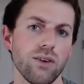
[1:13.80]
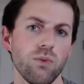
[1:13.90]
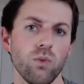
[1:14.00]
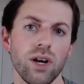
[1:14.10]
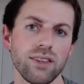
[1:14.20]

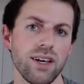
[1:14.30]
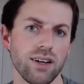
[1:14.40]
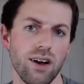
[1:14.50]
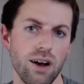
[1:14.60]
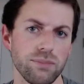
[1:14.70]
what they
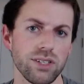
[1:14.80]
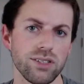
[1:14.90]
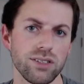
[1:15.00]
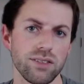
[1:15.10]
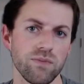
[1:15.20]

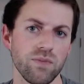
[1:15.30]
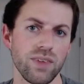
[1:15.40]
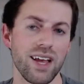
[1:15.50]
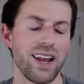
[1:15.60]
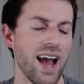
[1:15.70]
accomplished,
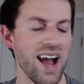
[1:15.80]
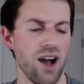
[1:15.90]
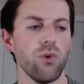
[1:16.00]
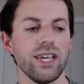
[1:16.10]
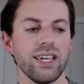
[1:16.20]
and
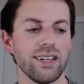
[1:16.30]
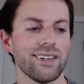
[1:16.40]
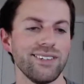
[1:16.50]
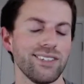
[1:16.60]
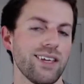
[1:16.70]
how we can
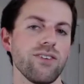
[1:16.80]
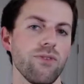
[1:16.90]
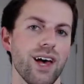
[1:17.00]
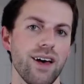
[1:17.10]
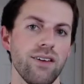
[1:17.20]
continue
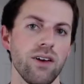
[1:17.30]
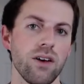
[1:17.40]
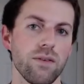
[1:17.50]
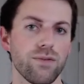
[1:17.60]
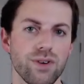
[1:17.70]
that
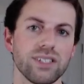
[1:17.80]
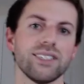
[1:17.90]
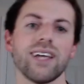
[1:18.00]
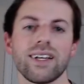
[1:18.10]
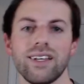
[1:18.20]
for a
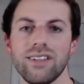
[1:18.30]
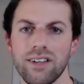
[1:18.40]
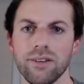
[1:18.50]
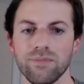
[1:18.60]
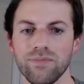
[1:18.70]
second
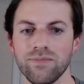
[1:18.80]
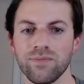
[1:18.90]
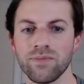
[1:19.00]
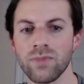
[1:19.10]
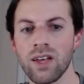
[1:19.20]
year.
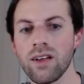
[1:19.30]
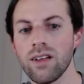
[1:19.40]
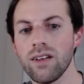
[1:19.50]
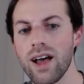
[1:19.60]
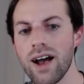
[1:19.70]

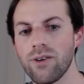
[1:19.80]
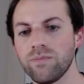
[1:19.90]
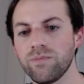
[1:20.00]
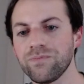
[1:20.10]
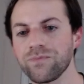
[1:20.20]

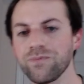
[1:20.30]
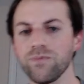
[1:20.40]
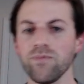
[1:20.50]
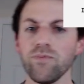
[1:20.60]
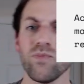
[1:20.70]
Now,
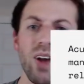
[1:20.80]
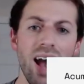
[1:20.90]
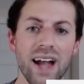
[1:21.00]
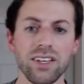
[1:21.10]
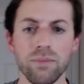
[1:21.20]

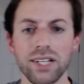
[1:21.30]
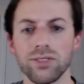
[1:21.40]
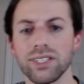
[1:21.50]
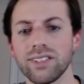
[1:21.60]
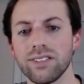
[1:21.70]

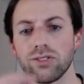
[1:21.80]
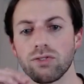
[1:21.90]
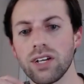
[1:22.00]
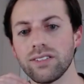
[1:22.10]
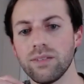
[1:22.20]
Acumentrics is a
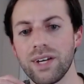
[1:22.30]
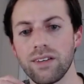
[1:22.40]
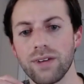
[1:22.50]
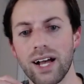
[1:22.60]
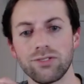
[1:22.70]
trusted
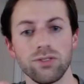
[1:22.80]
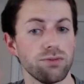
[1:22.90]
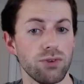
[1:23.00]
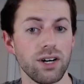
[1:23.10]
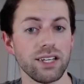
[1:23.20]
manufacturer
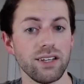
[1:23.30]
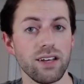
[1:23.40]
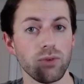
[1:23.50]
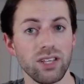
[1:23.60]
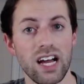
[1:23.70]
of rugged
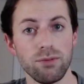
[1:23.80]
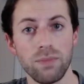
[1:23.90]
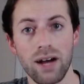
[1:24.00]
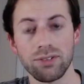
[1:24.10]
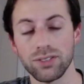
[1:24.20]
and reliable
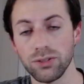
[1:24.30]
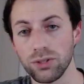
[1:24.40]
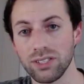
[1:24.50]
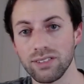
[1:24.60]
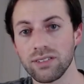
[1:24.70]
power
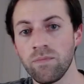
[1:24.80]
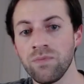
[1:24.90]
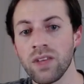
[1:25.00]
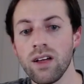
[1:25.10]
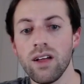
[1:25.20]
solutions.
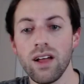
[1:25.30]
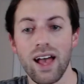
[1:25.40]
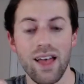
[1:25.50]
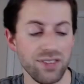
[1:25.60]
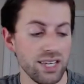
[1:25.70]

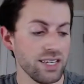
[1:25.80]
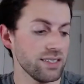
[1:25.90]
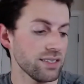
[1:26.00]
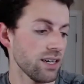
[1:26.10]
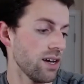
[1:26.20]
And
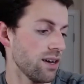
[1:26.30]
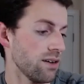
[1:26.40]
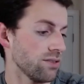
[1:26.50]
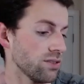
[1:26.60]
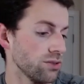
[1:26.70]
these
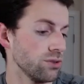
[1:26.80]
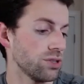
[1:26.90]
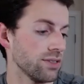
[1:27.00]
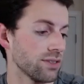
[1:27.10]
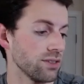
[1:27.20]

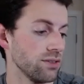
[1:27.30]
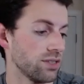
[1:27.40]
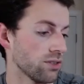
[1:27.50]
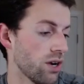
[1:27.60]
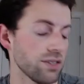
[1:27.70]
solutions are used
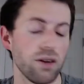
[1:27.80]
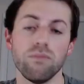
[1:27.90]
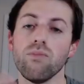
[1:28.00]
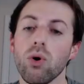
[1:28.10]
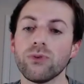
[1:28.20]
across a
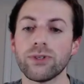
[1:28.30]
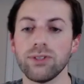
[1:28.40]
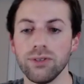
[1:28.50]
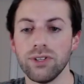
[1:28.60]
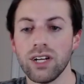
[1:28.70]

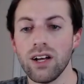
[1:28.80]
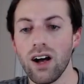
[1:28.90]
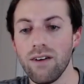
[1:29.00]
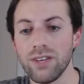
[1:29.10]
multitude of